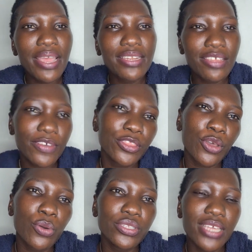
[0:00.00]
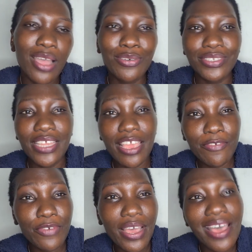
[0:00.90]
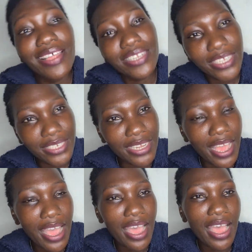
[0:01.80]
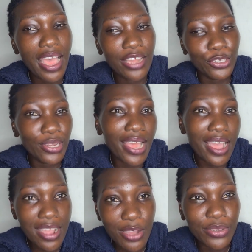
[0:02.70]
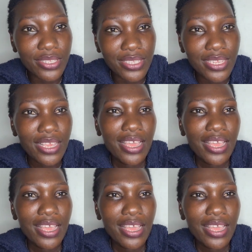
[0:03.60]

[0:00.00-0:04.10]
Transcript: I never thought I would ever need a dollar account.